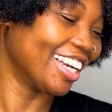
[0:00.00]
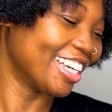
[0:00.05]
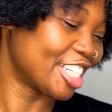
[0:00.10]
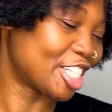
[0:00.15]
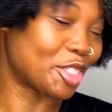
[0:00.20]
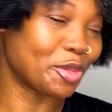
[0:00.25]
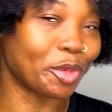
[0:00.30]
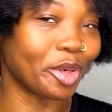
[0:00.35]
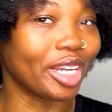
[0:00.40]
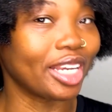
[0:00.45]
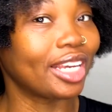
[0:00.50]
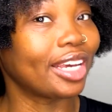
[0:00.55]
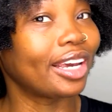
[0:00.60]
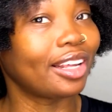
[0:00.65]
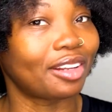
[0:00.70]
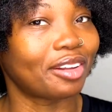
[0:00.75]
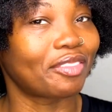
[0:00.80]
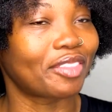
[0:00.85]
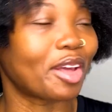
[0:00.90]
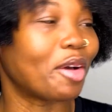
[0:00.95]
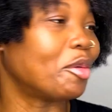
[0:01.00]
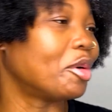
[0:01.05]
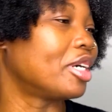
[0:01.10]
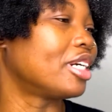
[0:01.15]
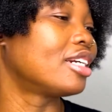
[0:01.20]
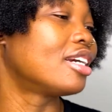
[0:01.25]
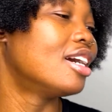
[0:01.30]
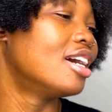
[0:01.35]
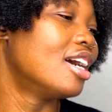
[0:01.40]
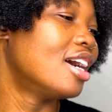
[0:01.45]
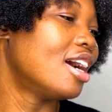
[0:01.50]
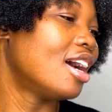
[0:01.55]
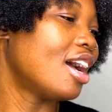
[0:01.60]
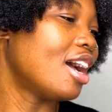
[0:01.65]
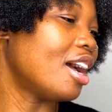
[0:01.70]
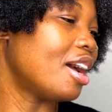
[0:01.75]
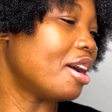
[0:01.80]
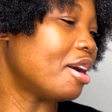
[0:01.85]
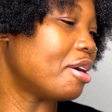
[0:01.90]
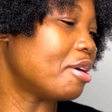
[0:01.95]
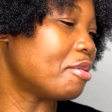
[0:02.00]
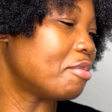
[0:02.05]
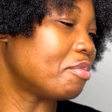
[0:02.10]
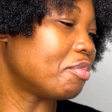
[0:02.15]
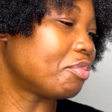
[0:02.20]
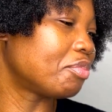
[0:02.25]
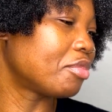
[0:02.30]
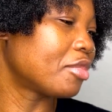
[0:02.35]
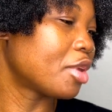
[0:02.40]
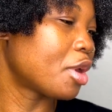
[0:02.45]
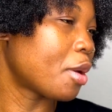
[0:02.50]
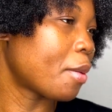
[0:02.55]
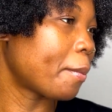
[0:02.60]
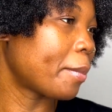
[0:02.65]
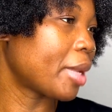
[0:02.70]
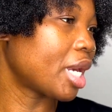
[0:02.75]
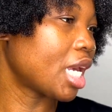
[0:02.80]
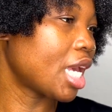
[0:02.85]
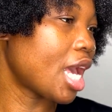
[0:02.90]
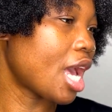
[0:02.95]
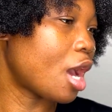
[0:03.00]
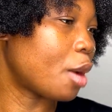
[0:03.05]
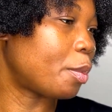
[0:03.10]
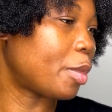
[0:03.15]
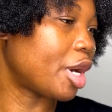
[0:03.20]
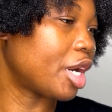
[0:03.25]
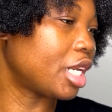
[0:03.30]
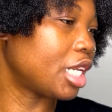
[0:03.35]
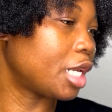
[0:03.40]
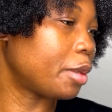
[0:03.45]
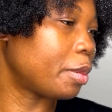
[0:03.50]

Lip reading: Springy, I love that word. But yeah, apparently